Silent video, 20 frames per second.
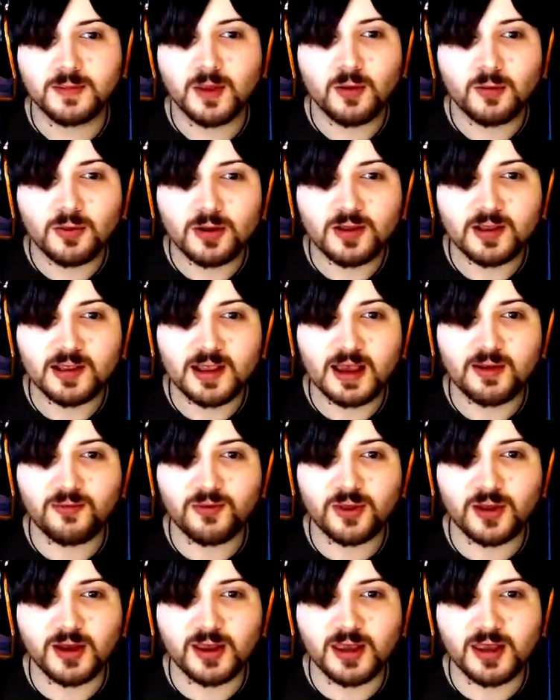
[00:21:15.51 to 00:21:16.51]
What's life
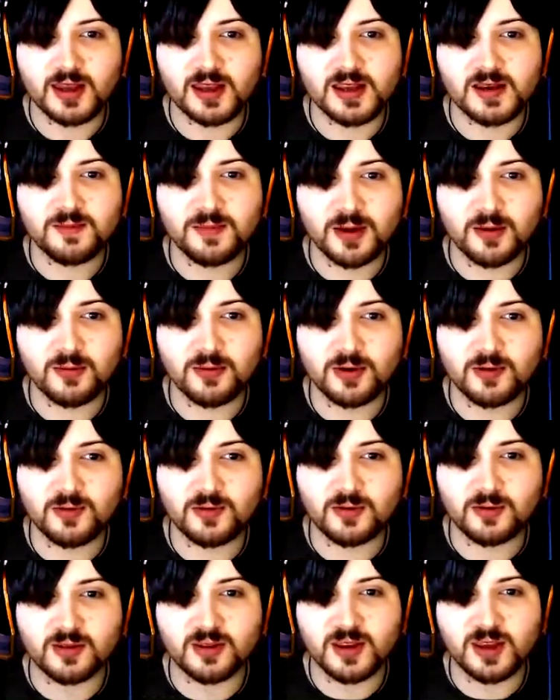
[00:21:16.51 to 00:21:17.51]
without getting eaten by wolves
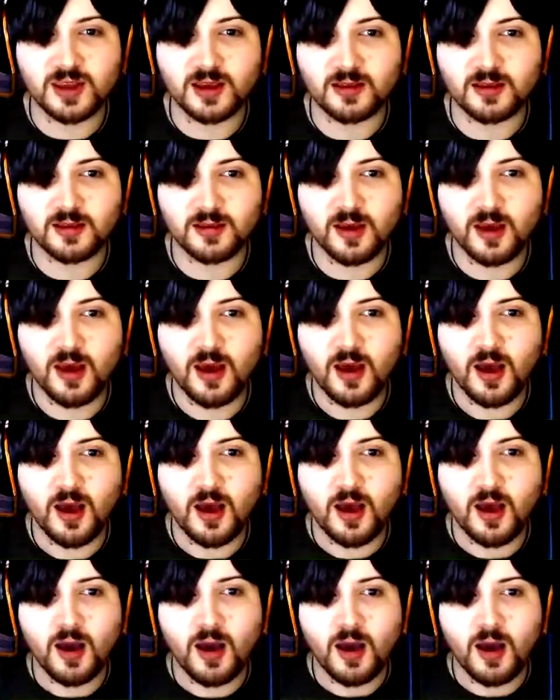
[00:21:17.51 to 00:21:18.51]
or snakes?
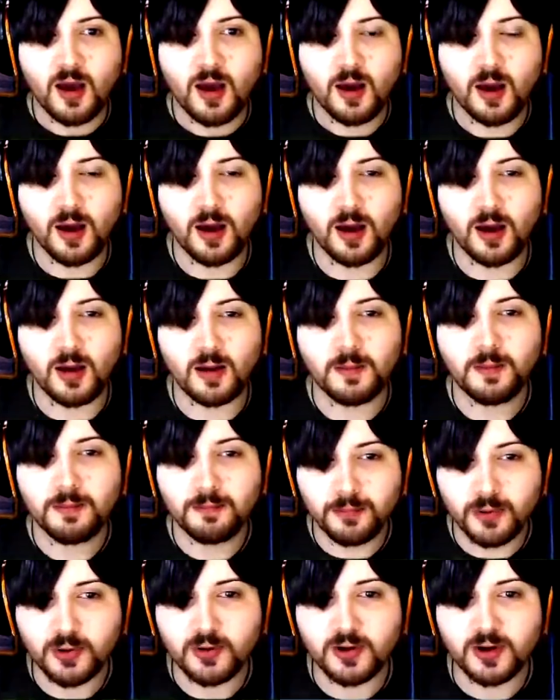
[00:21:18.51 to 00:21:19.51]

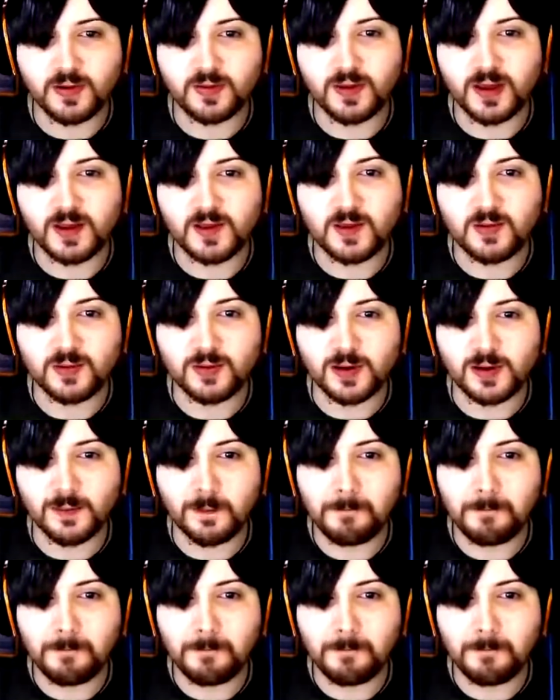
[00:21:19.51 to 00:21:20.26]
Boring, that's what.